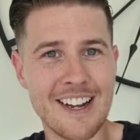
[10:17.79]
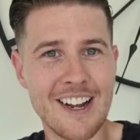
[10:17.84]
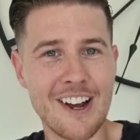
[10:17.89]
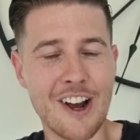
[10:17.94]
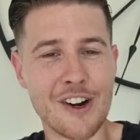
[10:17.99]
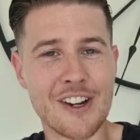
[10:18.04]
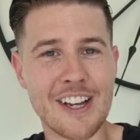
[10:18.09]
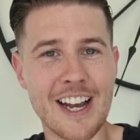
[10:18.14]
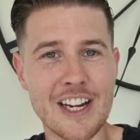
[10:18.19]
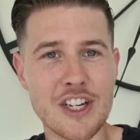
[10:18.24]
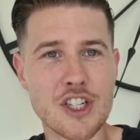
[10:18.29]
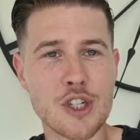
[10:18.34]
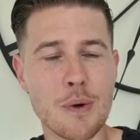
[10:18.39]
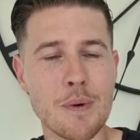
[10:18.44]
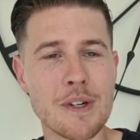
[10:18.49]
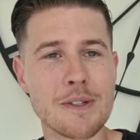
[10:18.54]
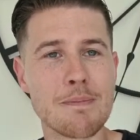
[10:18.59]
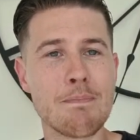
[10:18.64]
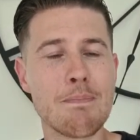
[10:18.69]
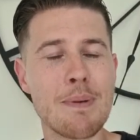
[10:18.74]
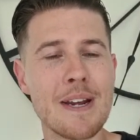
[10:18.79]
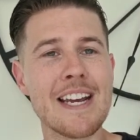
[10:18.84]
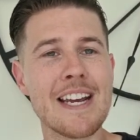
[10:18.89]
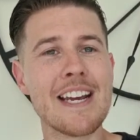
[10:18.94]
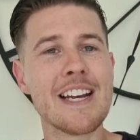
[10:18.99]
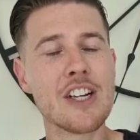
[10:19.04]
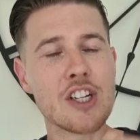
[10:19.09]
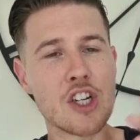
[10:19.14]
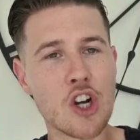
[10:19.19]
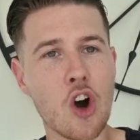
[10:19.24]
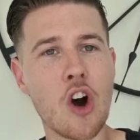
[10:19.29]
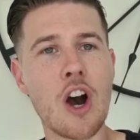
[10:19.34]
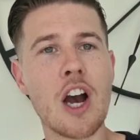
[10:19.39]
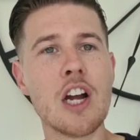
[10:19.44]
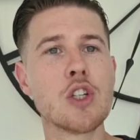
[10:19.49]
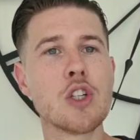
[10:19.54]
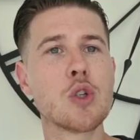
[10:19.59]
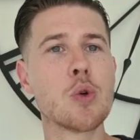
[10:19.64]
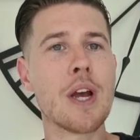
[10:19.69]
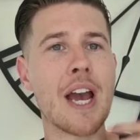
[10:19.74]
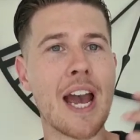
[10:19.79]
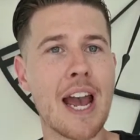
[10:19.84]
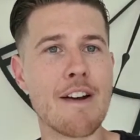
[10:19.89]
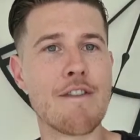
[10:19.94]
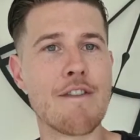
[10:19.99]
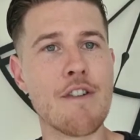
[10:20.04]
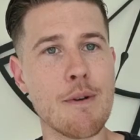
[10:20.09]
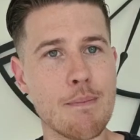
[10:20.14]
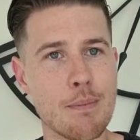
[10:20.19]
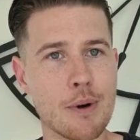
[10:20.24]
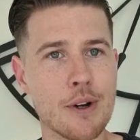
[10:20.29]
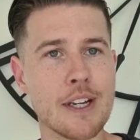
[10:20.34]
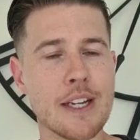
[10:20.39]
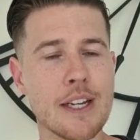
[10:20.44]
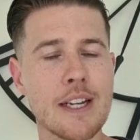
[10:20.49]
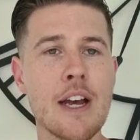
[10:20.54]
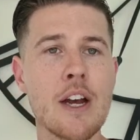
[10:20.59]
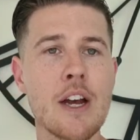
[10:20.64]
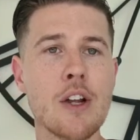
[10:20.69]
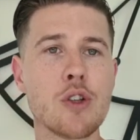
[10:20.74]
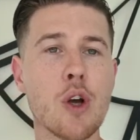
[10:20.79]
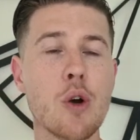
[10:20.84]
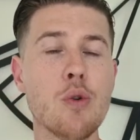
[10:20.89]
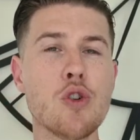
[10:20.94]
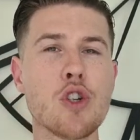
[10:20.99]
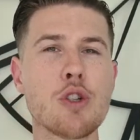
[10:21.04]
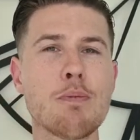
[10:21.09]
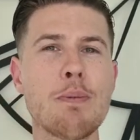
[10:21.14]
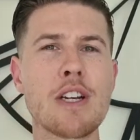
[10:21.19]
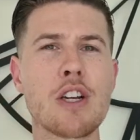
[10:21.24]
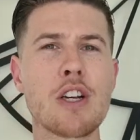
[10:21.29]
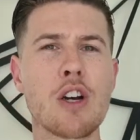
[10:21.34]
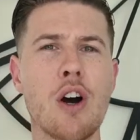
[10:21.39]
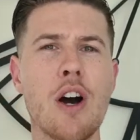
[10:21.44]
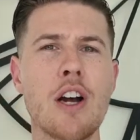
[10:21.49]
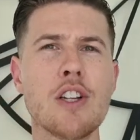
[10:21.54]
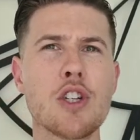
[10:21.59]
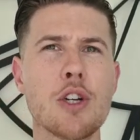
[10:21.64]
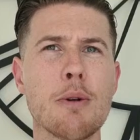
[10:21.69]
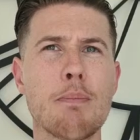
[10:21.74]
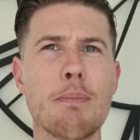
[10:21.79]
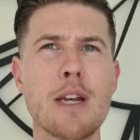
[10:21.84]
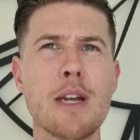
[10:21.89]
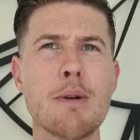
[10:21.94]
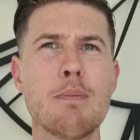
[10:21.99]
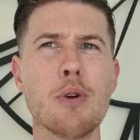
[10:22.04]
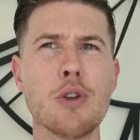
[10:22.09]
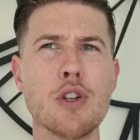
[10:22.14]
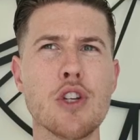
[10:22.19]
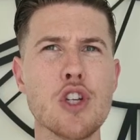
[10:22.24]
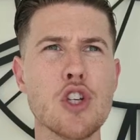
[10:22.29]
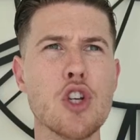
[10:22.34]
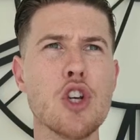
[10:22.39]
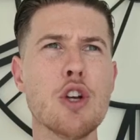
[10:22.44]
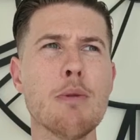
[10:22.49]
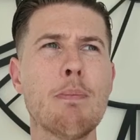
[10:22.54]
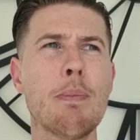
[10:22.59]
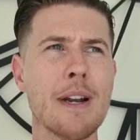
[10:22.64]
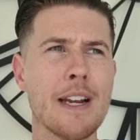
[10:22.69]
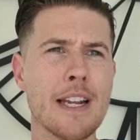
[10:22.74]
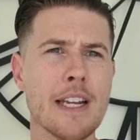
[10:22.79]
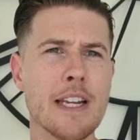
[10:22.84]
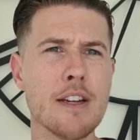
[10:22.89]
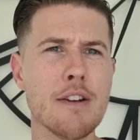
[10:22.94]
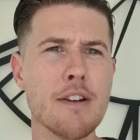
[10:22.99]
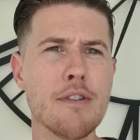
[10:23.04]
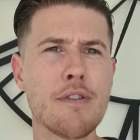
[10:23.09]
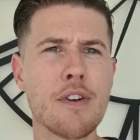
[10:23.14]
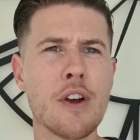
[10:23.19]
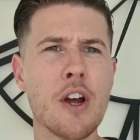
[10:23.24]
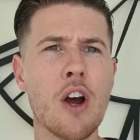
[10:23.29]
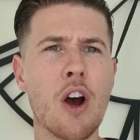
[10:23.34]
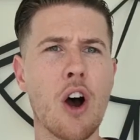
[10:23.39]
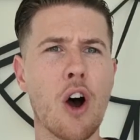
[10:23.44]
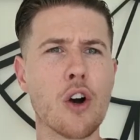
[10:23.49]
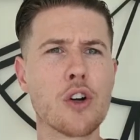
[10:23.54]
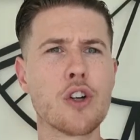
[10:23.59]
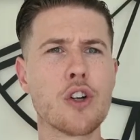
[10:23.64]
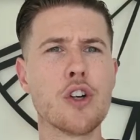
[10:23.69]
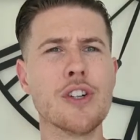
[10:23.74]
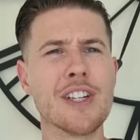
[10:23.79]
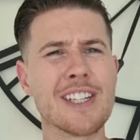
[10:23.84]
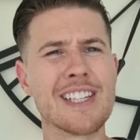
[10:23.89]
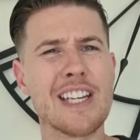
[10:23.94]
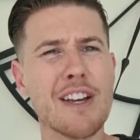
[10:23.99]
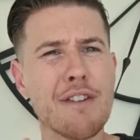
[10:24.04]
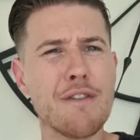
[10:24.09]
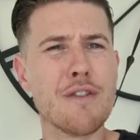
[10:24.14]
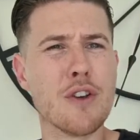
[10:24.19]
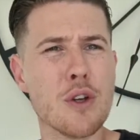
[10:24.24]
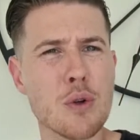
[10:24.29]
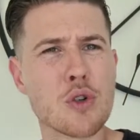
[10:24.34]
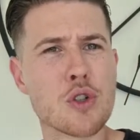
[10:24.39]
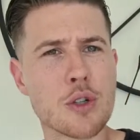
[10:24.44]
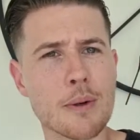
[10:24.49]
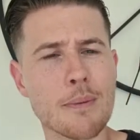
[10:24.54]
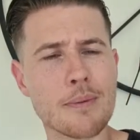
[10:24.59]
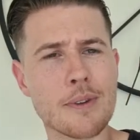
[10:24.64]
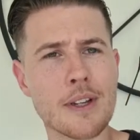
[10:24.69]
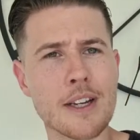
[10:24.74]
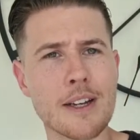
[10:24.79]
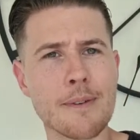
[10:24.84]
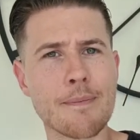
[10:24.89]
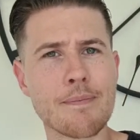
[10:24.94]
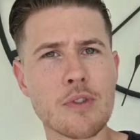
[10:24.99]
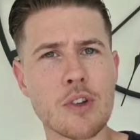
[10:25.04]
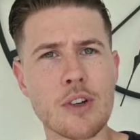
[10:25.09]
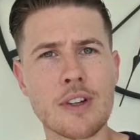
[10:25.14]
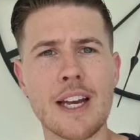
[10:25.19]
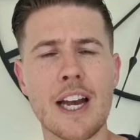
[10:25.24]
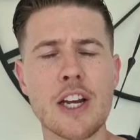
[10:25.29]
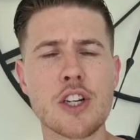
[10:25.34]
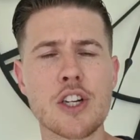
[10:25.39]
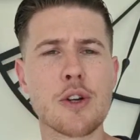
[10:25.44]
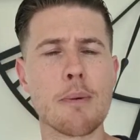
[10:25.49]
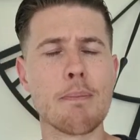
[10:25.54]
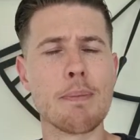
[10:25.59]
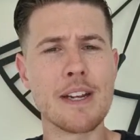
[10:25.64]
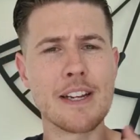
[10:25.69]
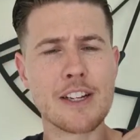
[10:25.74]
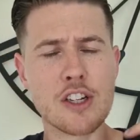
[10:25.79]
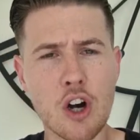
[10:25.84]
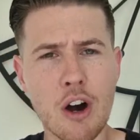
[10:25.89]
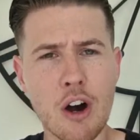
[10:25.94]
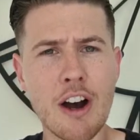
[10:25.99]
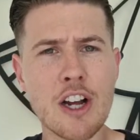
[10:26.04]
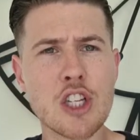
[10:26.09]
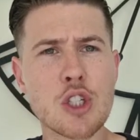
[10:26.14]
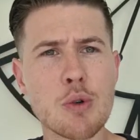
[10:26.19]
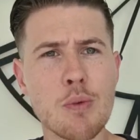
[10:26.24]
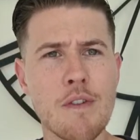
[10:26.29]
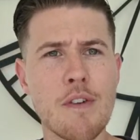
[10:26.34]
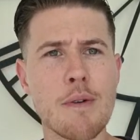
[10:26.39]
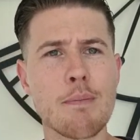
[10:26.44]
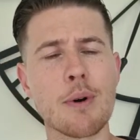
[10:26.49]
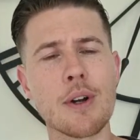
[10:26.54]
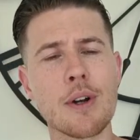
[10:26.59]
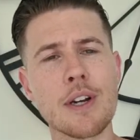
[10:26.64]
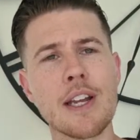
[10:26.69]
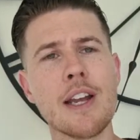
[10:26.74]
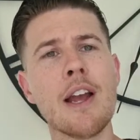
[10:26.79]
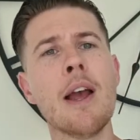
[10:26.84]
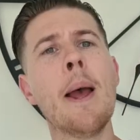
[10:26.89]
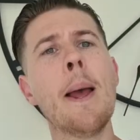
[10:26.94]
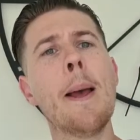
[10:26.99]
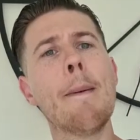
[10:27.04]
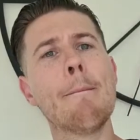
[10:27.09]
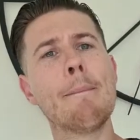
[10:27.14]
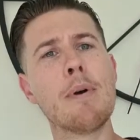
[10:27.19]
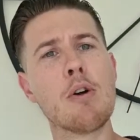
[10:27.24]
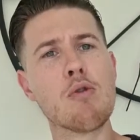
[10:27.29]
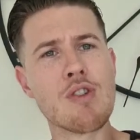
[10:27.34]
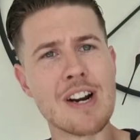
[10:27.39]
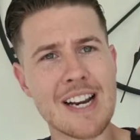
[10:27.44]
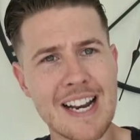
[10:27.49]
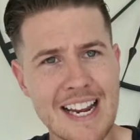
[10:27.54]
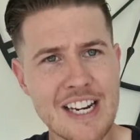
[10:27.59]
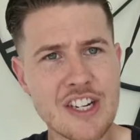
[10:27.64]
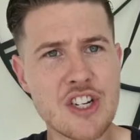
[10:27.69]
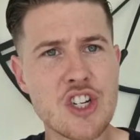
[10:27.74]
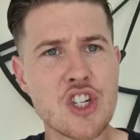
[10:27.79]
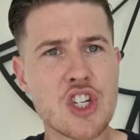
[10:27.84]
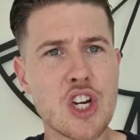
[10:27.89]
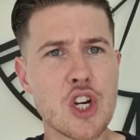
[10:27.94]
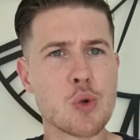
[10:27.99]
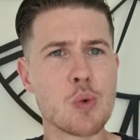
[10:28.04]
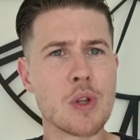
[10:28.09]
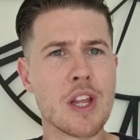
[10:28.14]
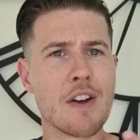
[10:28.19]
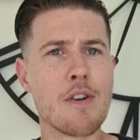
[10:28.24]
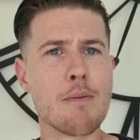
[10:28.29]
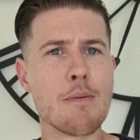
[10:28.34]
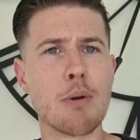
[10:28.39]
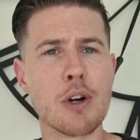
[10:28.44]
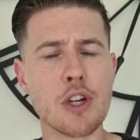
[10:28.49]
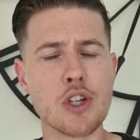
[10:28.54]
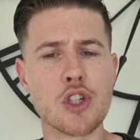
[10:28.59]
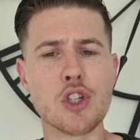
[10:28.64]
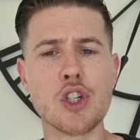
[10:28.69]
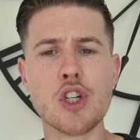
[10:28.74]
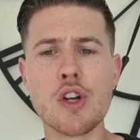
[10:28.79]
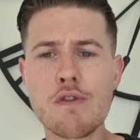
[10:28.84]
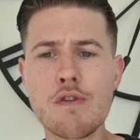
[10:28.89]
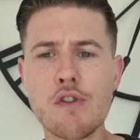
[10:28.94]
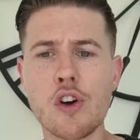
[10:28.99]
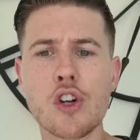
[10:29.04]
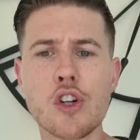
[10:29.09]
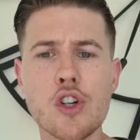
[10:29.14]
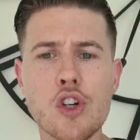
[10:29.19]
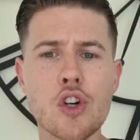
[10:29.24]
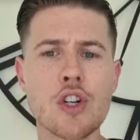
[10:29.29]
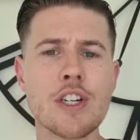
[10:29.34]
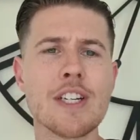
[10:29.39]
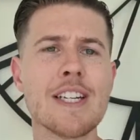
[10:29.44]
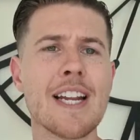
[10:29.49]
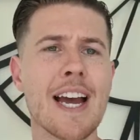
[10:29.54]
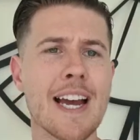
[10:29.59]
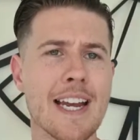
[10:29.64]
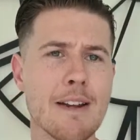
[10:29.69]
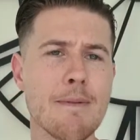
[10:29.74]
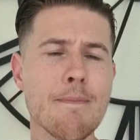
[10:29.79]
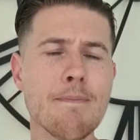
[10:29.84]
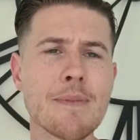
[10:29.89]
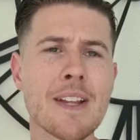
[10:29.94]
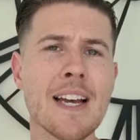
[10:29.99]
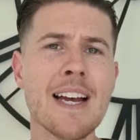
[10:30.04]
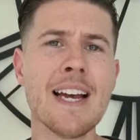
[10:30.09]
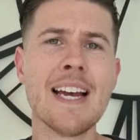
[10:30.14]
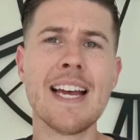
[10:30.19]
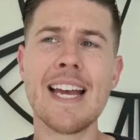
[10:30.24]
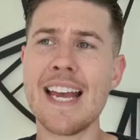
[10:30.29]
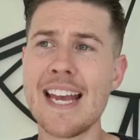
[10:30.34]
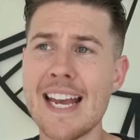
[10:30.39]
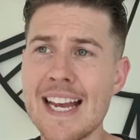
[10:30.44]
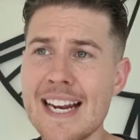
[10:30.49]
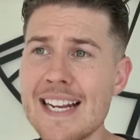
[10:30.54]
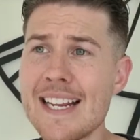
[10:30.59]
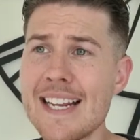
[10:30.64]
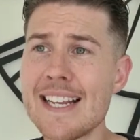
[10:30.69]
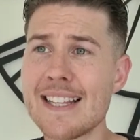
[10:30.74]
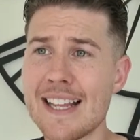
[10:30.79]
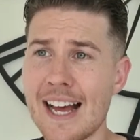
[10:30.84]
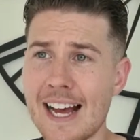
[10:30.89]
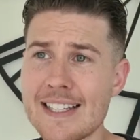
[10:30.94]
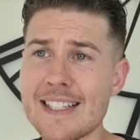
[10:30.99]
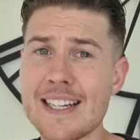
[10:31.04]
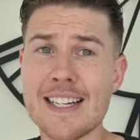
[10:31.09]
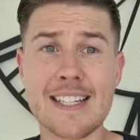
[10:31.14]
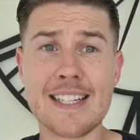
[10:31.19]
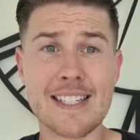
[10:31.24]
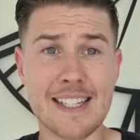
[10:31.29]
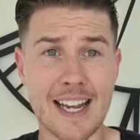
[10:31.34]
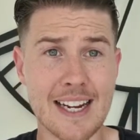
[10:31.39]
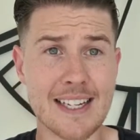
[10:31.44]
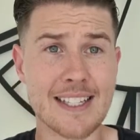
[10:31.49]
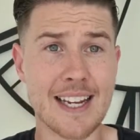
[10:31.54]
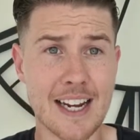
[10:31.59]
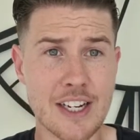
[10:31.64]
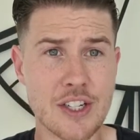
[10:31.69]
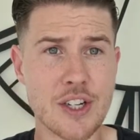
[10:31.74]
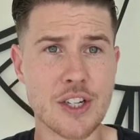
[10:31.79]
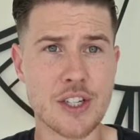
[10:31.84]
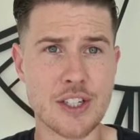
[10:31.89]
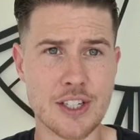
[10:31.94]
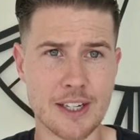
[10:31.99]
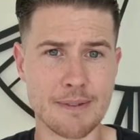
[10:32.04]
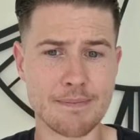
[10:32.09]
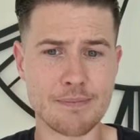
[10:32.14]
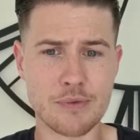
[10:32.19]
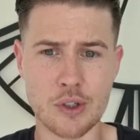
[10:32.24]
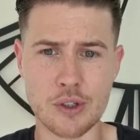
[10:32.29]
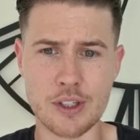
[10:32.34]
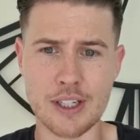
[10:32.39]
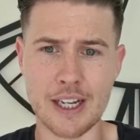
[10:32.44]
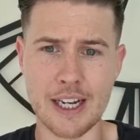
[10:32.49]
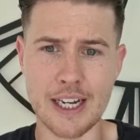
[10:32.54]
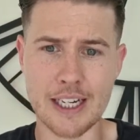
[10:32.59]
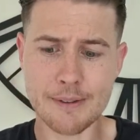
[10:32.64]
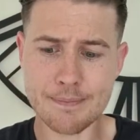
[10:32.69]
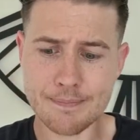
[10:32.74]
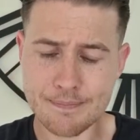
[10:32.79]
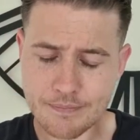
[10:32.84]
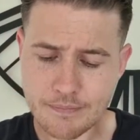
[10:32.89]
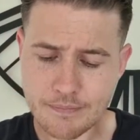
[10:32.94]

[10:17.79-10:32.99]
Okay, so it's being kind to everybody. Don't just be kind to the people that you believe are going to give you something. Okay, so be kind to everybody, build relationships with everybody. So you've got a good name in that estate agency. Okay.